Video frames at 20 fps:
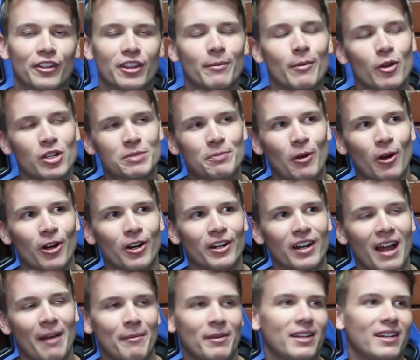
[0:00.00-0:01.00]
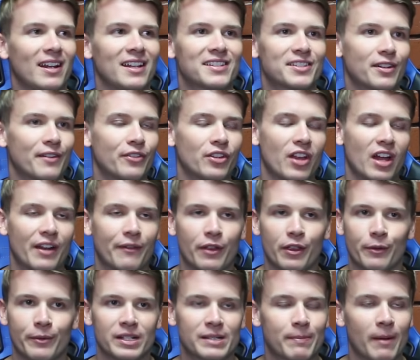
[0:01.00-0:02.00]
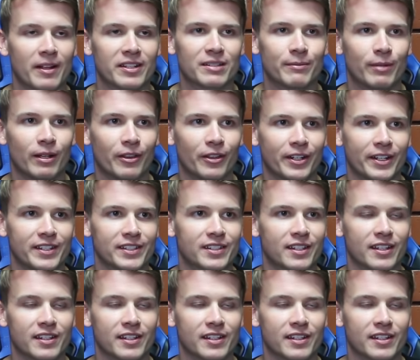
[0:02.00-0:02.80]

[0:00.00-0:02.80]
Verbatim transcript: for the most part. I mean, I still have a lot of other responsibilities